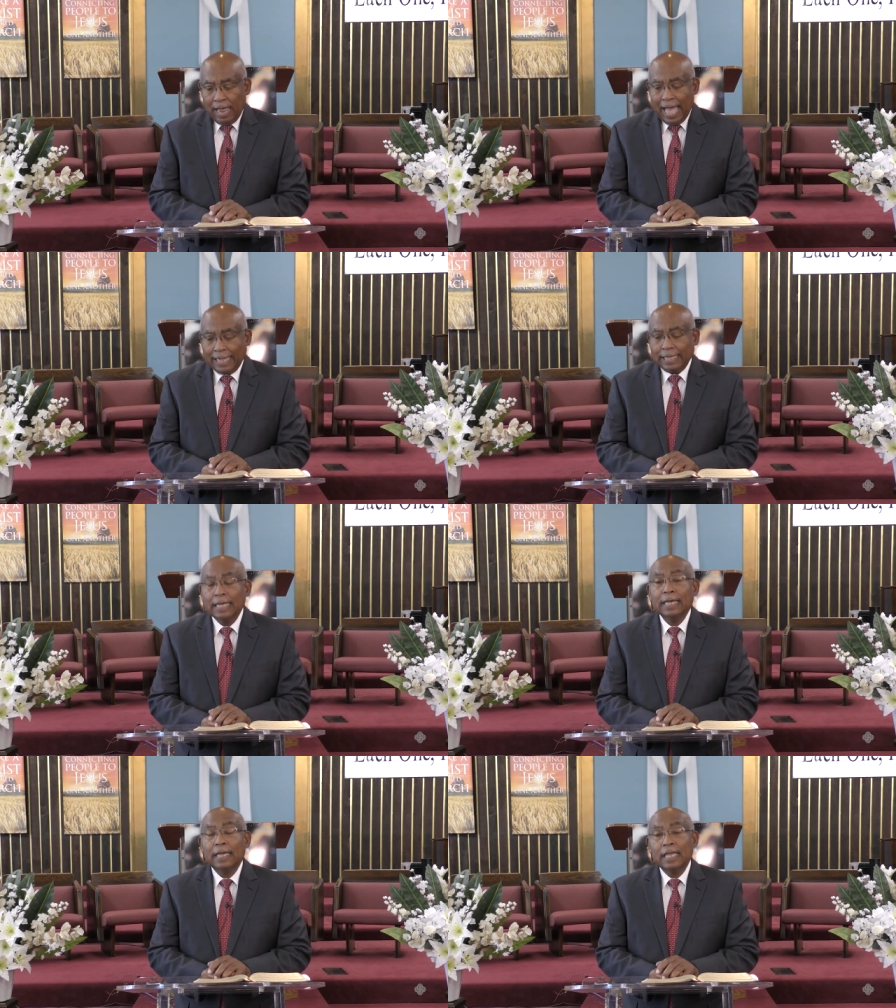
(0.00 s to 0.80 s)
black
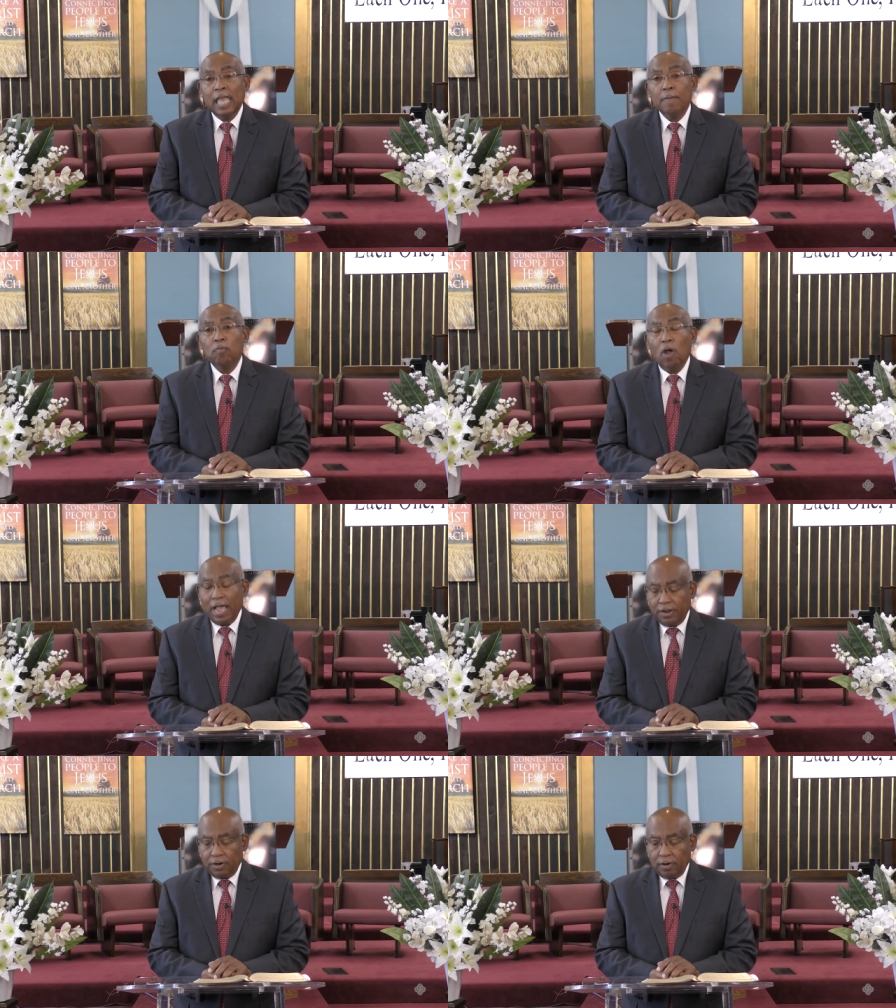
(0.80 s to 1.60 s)
hymn
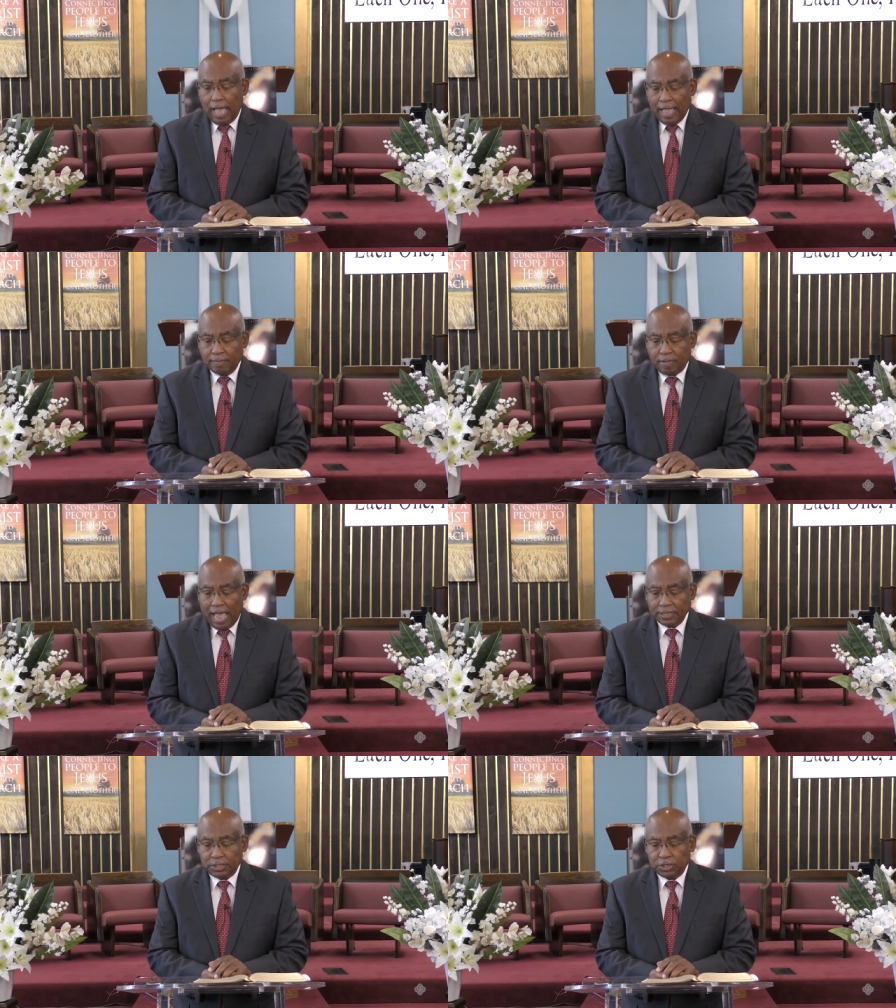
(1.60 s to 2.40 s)
writer and
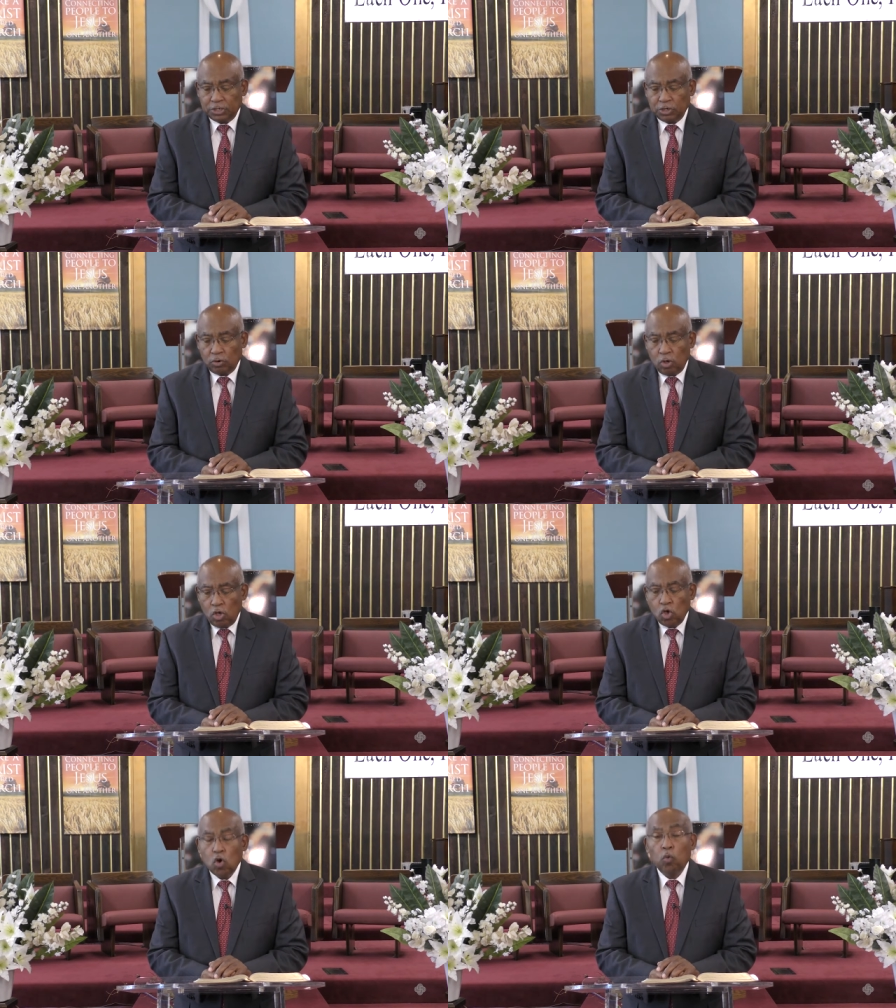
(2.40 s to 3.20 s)
pastor,
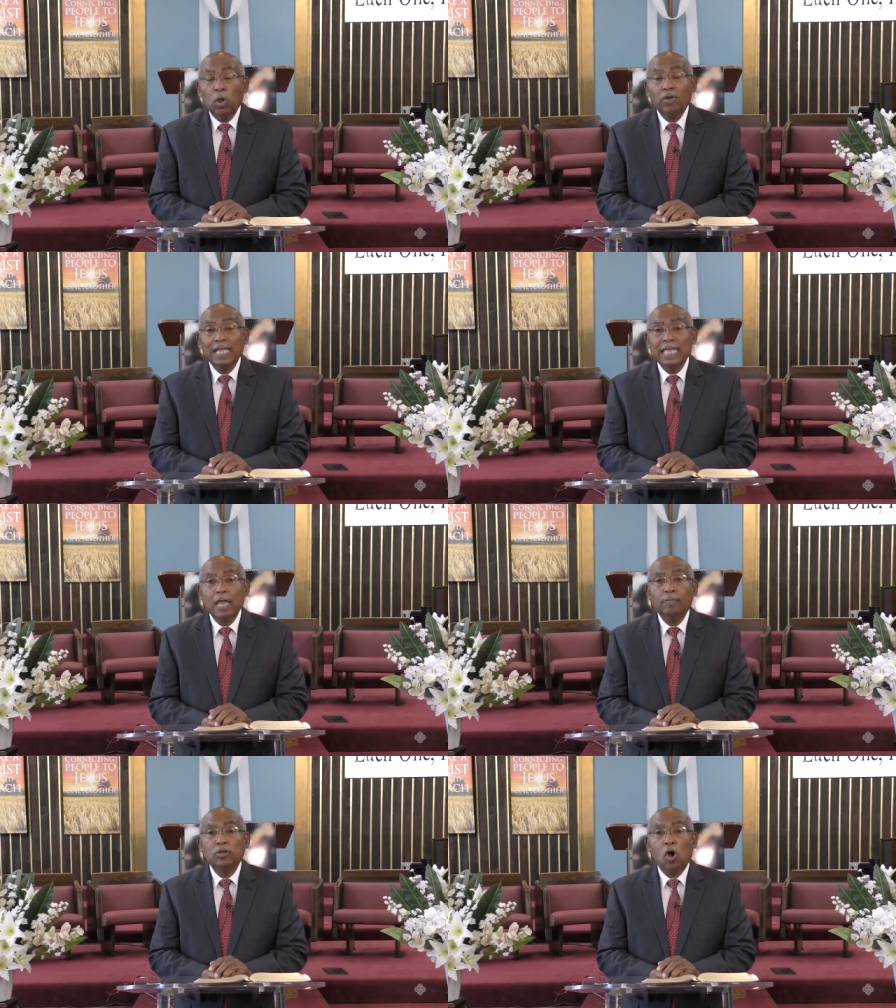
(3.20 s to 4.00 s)
wrote a
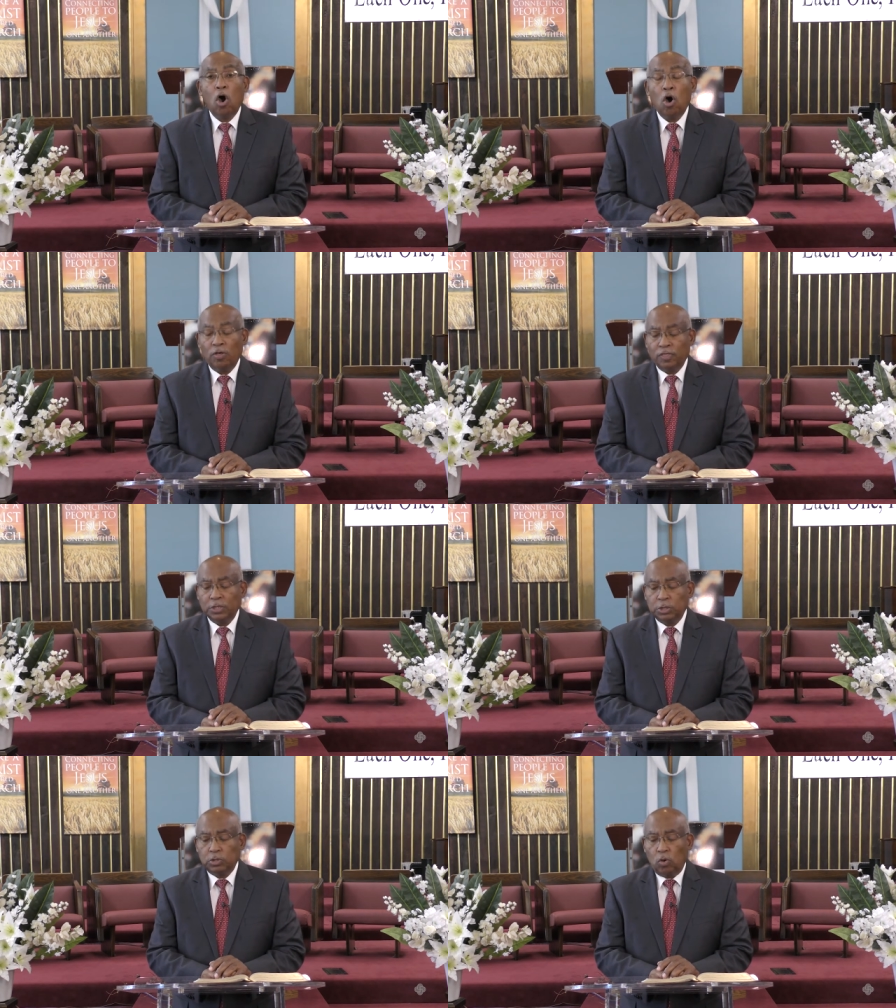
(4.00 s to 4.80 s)
hymn
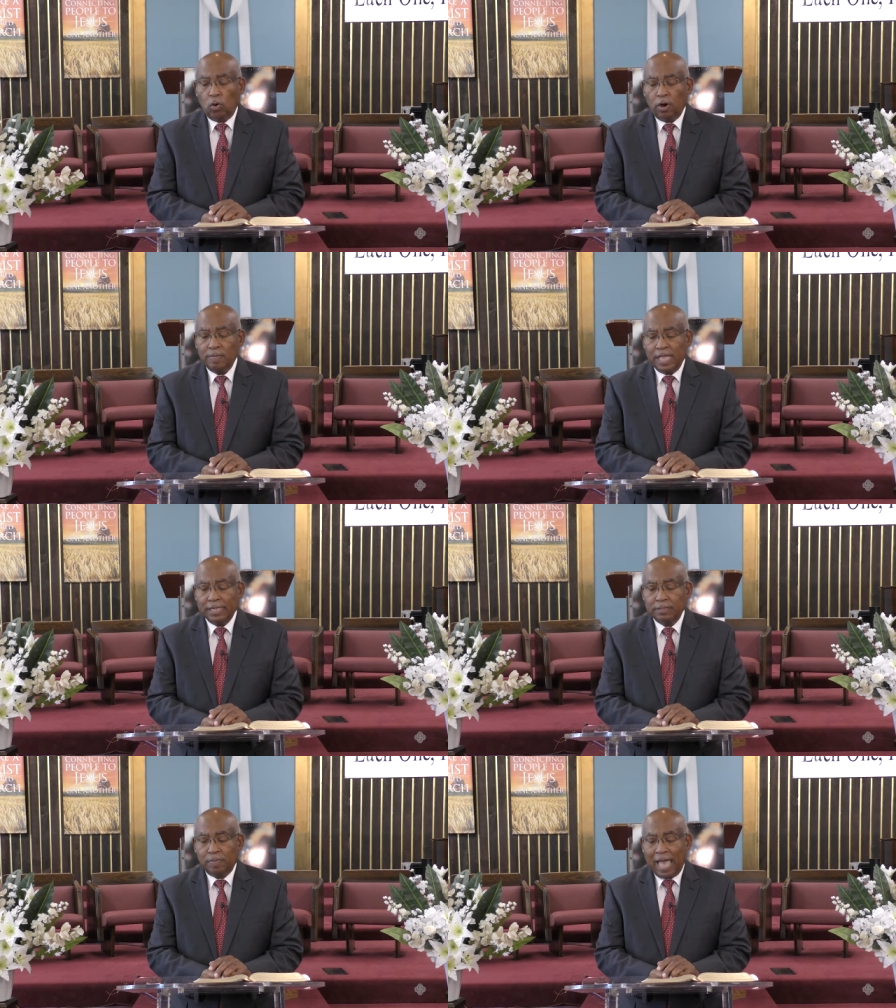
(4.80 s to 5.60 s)
called The Storm
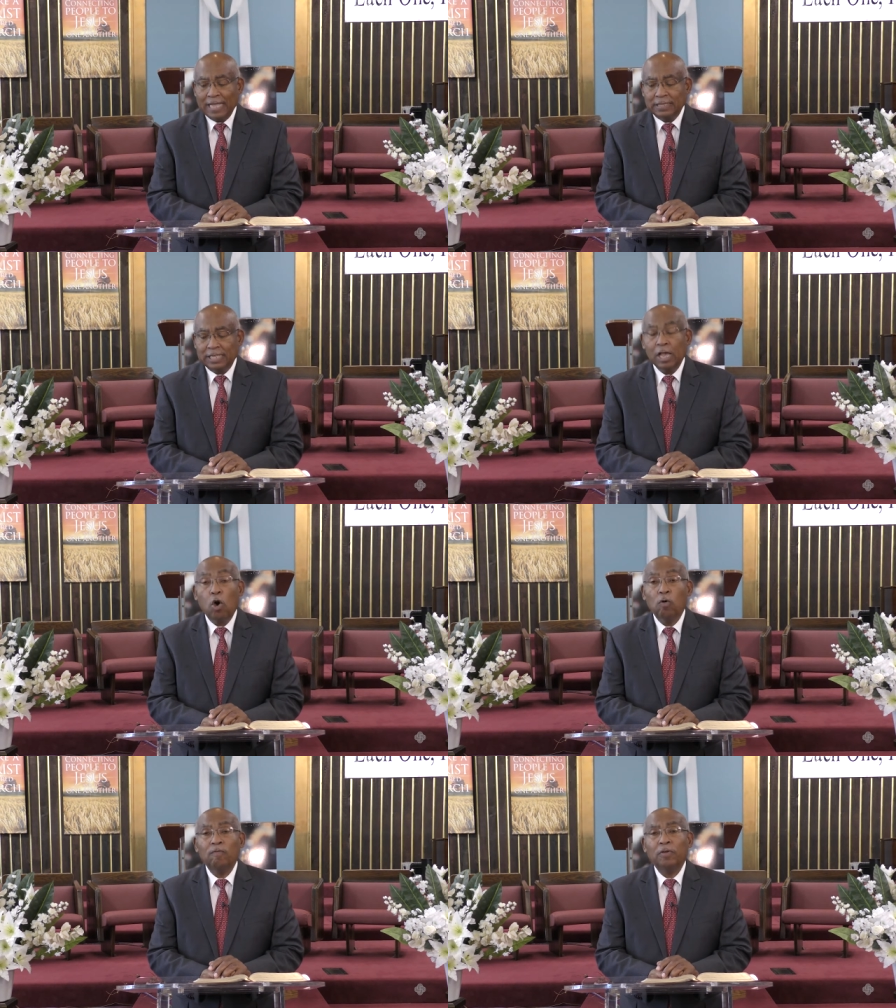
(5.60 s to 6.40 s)
is
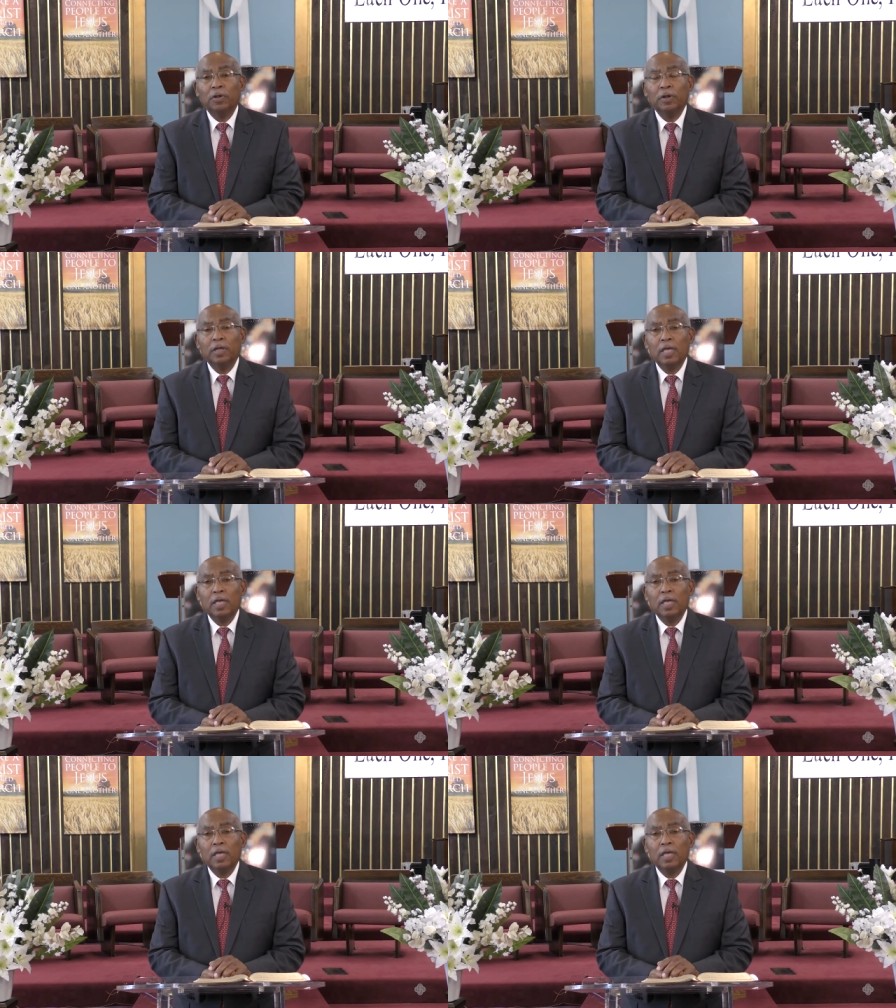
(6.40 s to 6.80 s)
Passing Over.